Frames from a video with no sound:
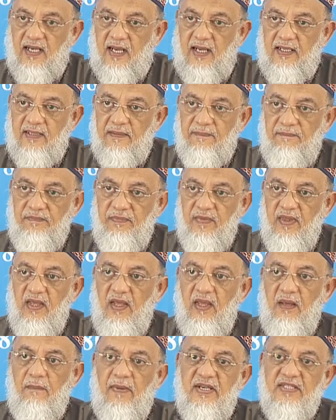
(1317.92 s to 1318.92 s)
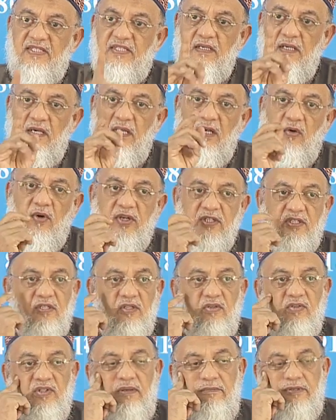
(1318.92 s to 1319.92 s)
zakat. My single
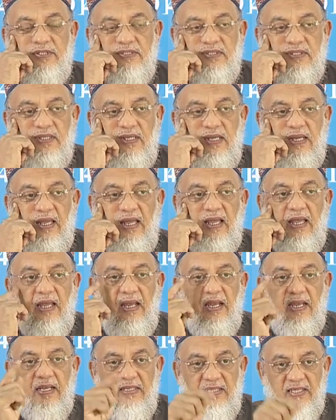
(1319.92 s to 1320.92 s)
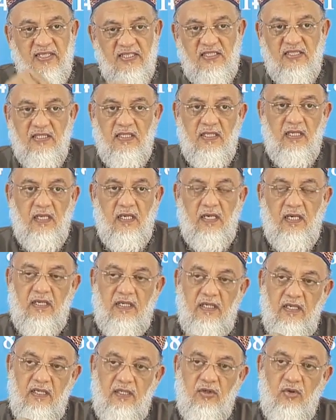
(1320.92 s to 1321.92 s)
question to them is, this year,
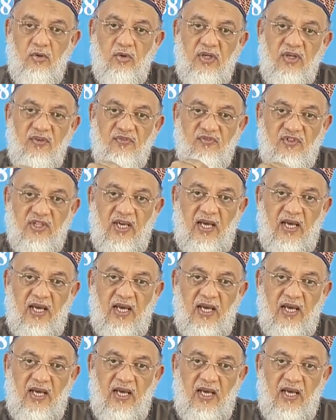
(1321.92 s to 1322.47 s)
did you give